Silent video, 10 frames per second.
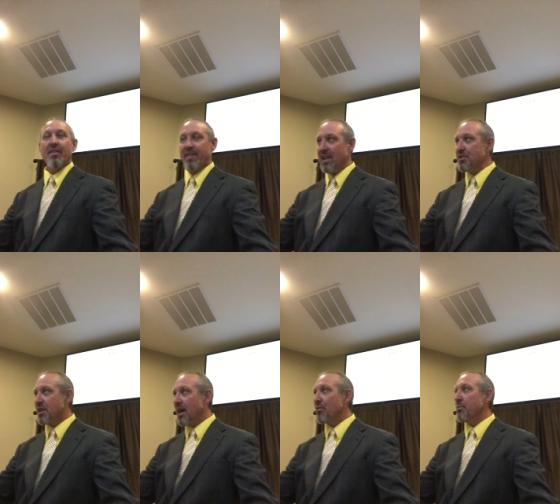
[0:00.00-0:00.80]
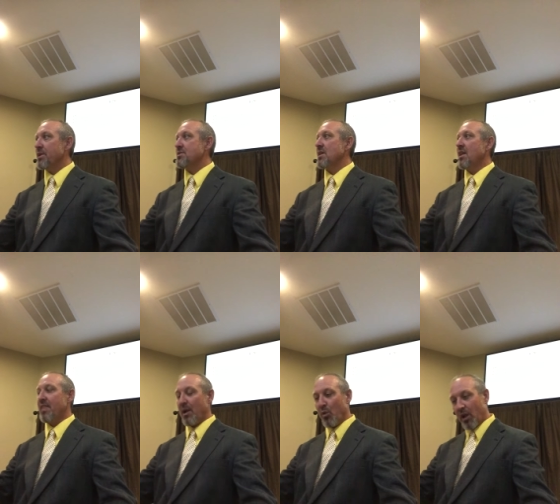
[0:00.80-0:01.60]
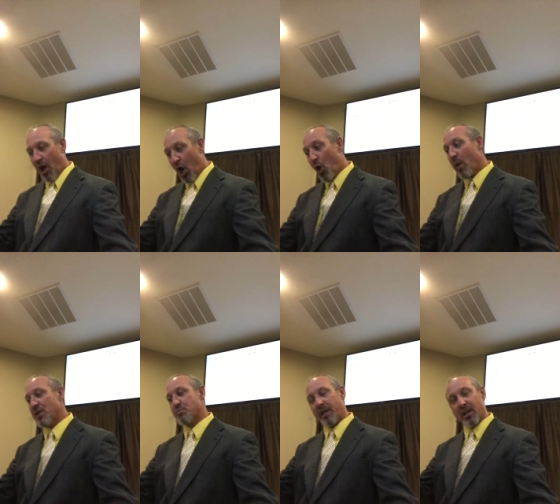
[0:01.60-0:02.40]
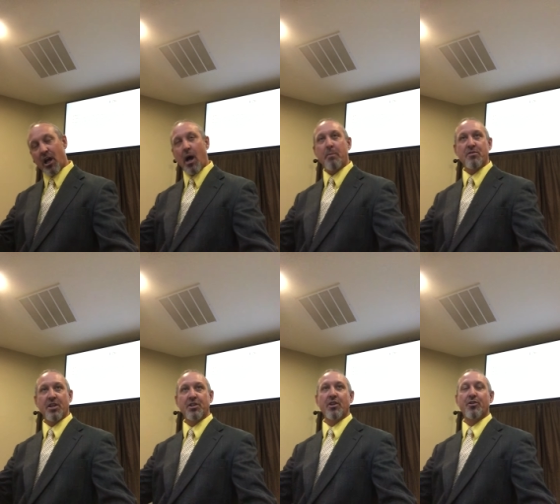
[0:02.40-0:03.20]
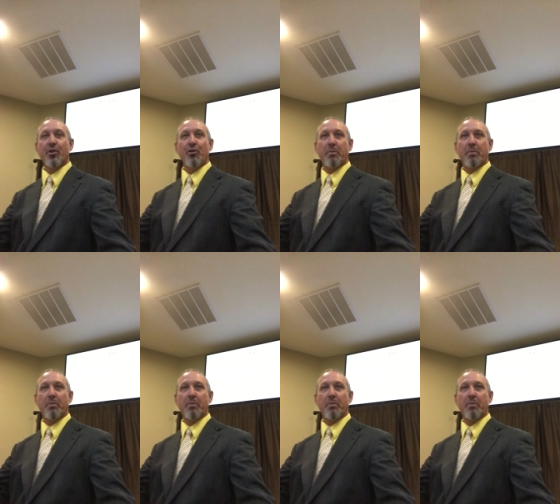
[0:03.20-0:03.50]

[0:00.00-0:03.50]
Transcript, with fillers: These governments, they will always be in opposition to truth